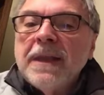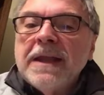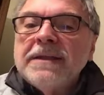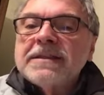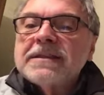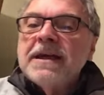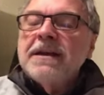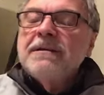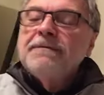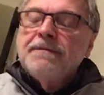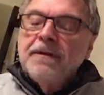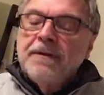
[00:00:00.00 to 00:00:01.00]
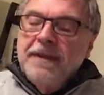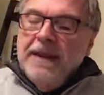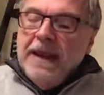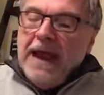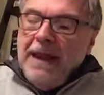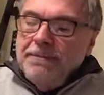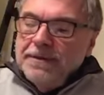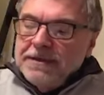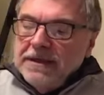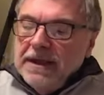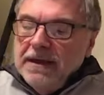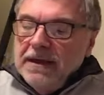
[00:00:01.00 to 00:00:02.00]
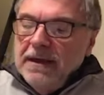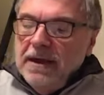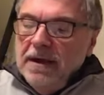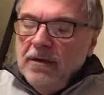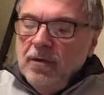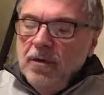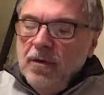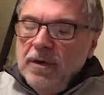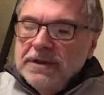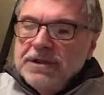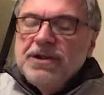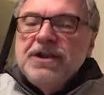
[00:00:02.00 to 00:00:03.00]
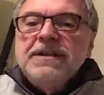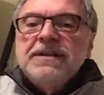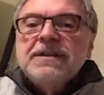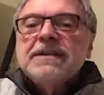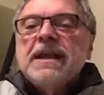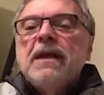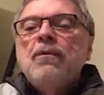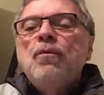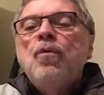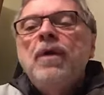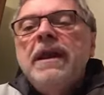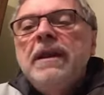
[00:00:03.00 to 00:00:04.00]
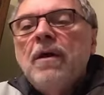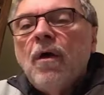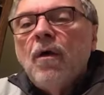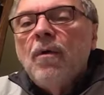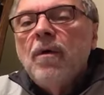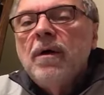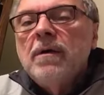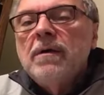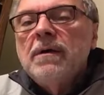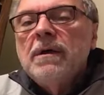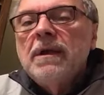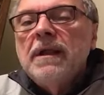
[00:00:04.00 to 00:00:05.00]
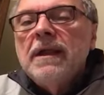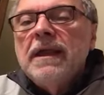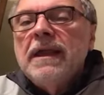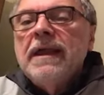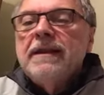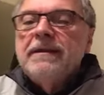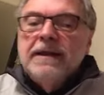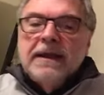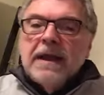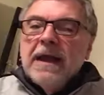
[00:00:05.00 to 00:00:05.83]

instead of the opposite, who is Jesus that we know in the